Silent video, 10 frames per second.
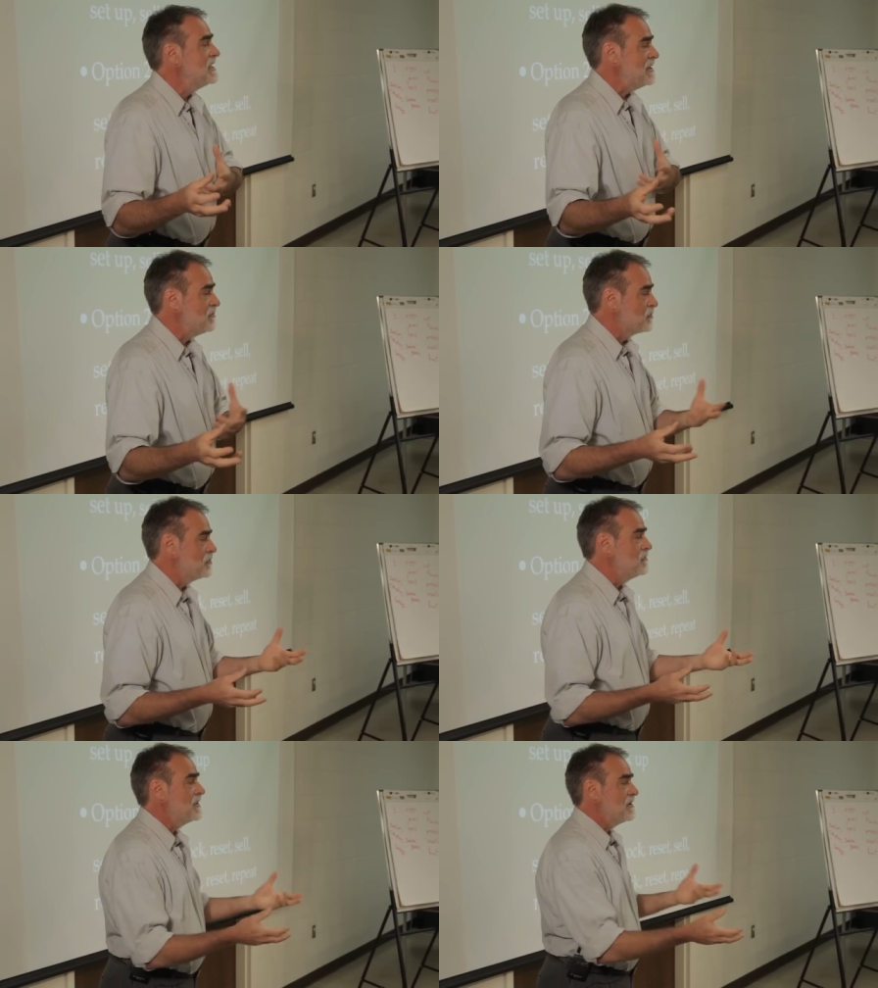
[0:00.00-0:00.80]

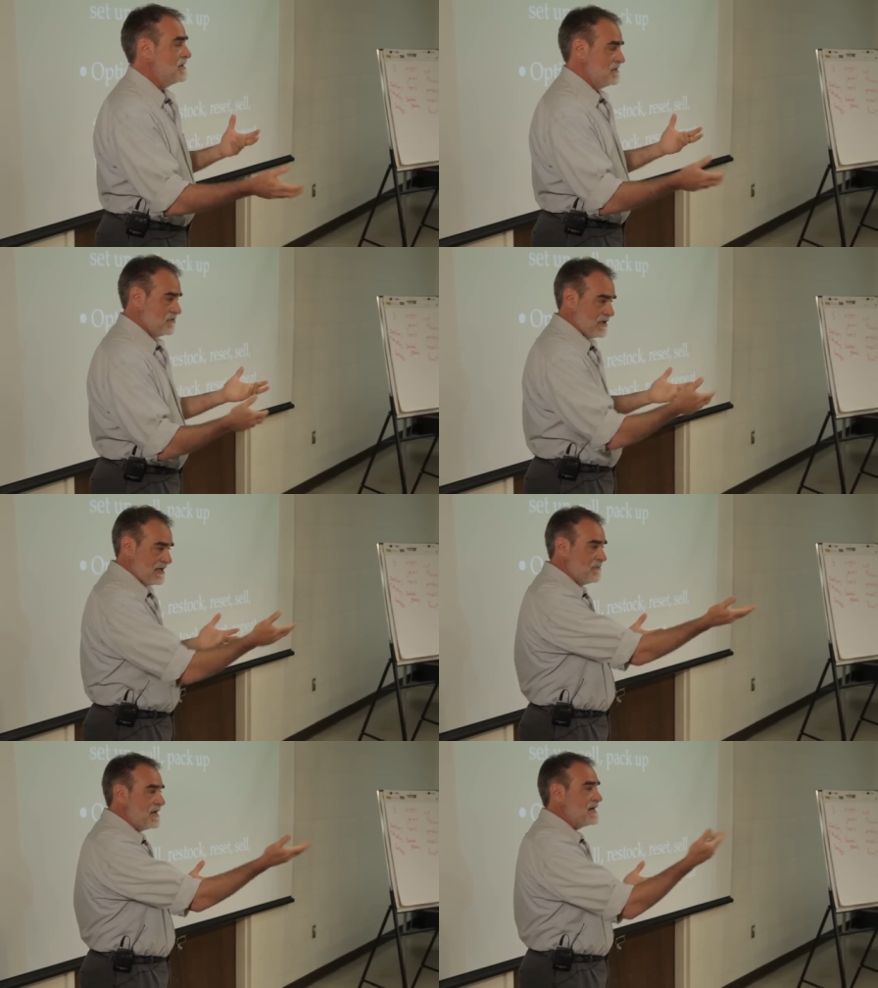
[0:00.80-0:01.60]
improve their and
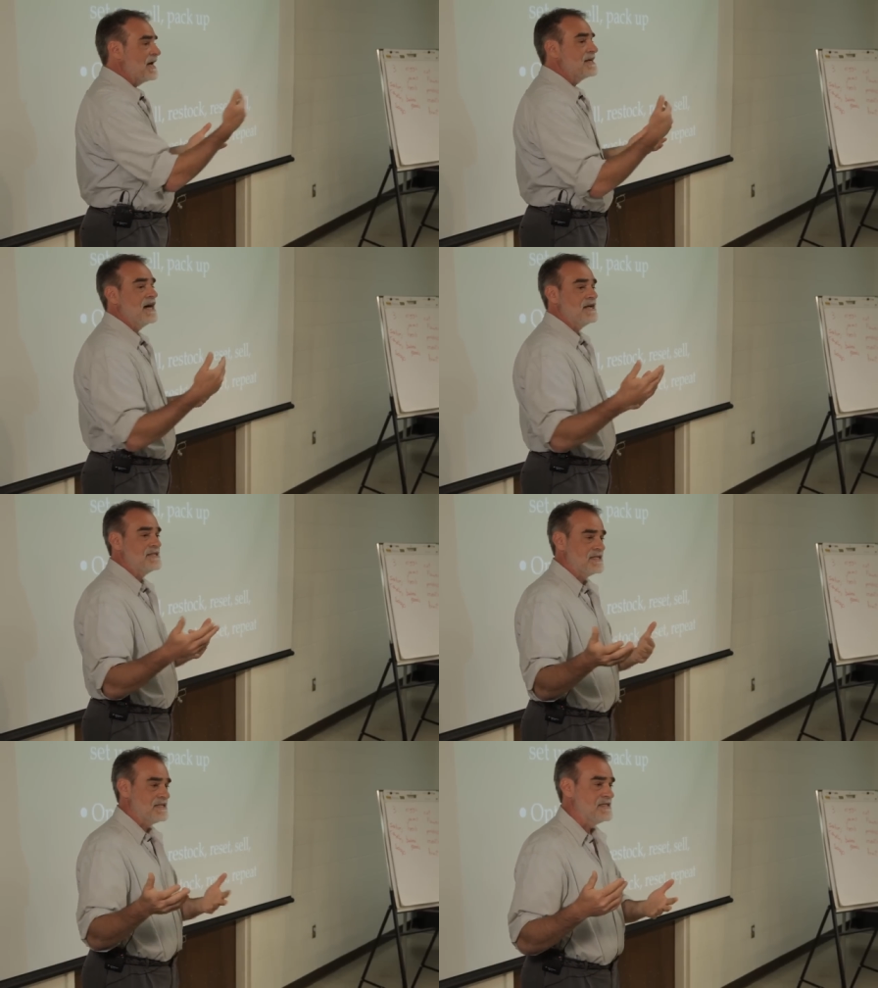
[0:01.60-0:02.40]
trying to make eye
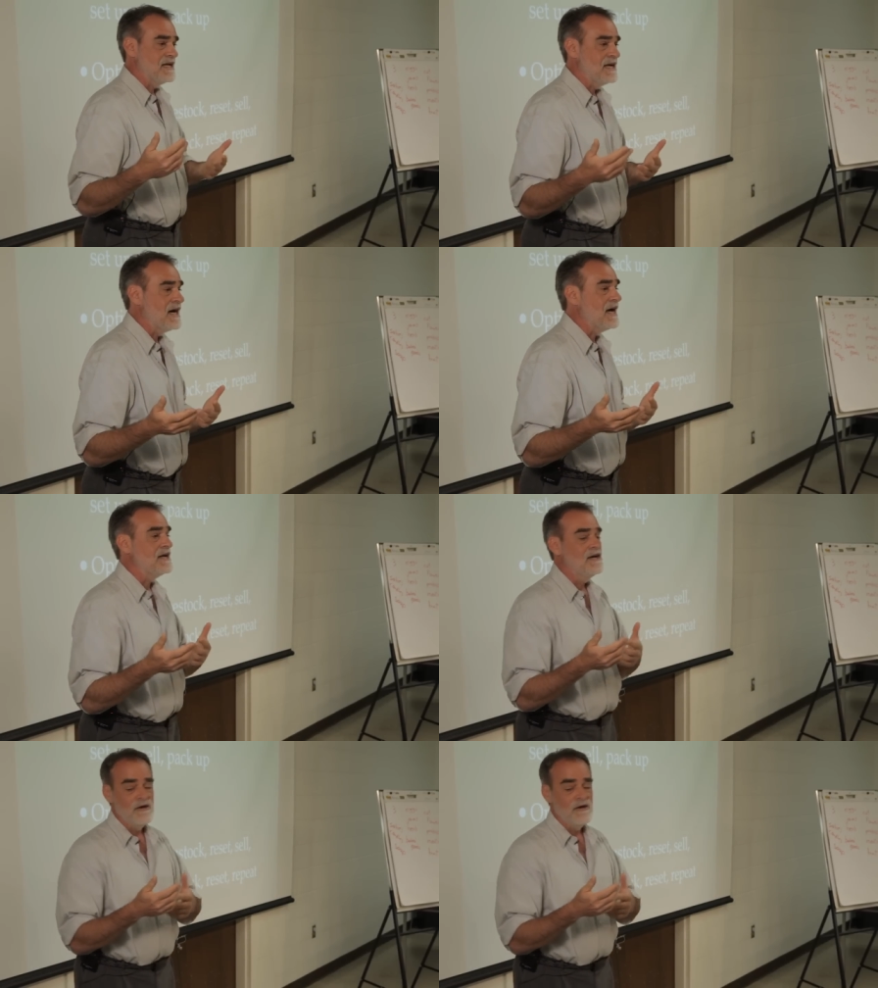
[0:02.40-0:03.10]
contact and say hi